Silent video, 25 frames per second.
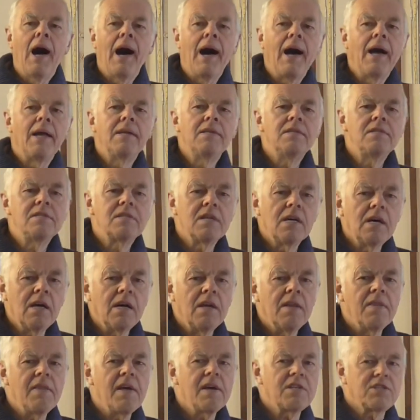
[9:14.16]
and
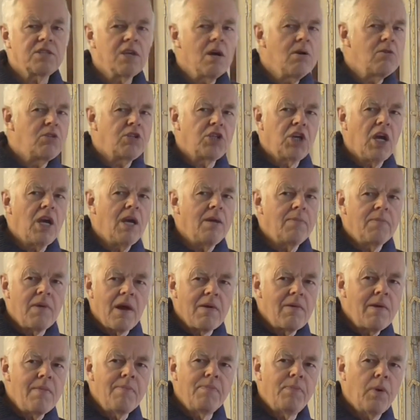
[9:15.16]
they're so cheap,
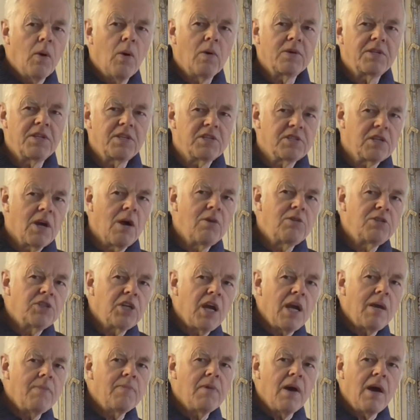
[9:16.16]
they're imported so
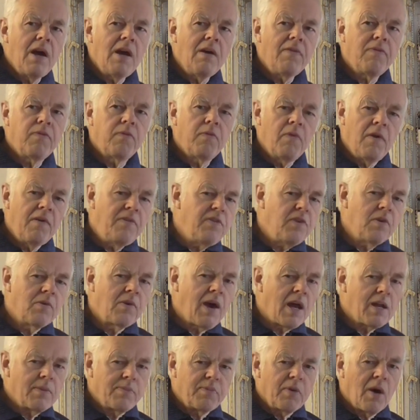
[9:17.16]
cheap that if you
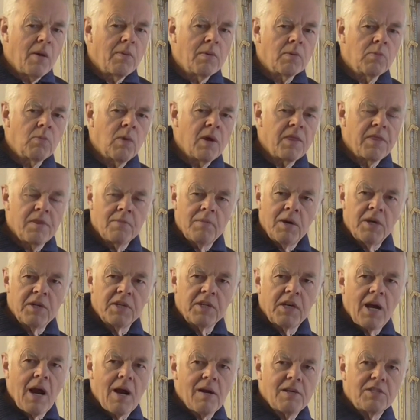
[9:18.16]
get a problem with them
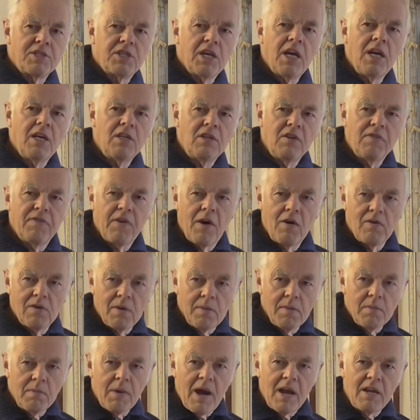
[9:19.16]
under guarantee and you phone
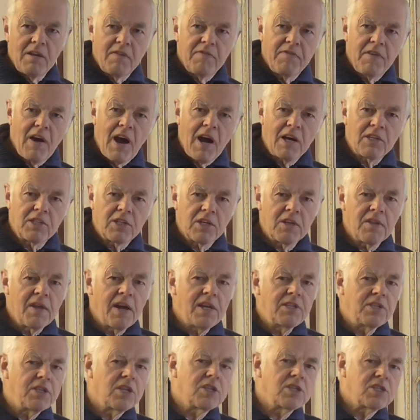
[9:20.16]
up the manufacturer,
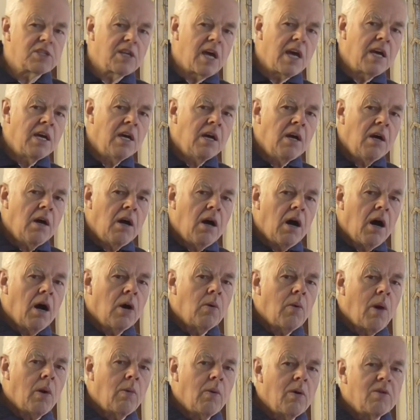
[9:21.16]
they just say,
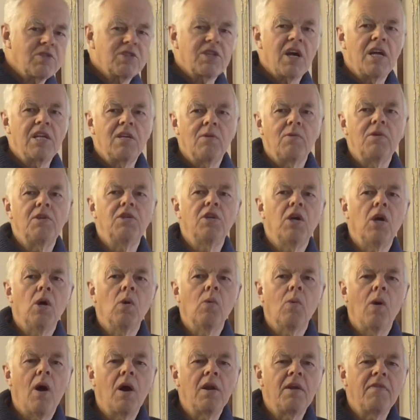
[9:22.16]
oh well, we'll send you a
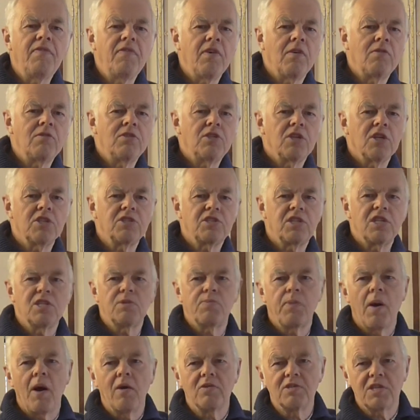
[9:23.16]
new one if you can just
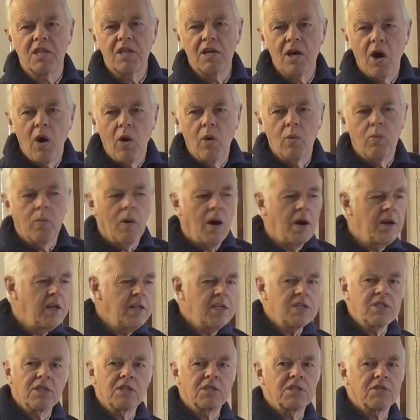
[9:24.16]
dispose of the old one,
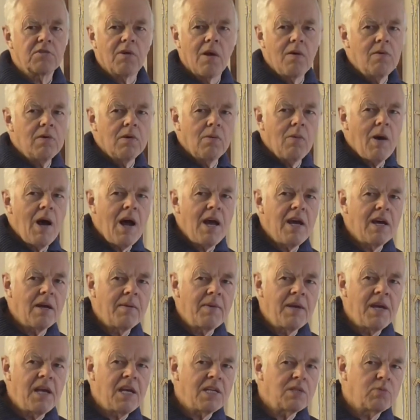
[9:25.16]
and it's just thrown away.
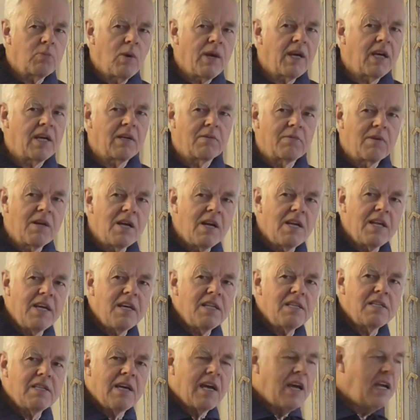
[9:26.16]
I mean, it's wicked really,
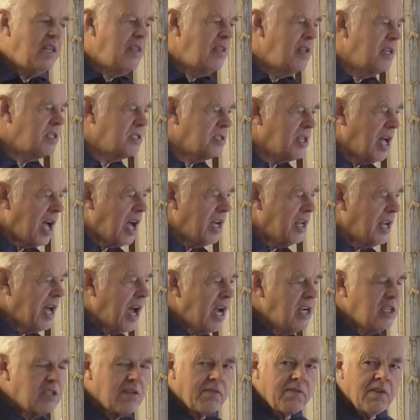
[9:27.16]
isn't it, in this day and
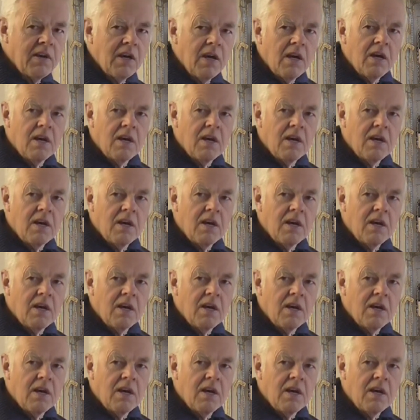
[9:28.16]
age of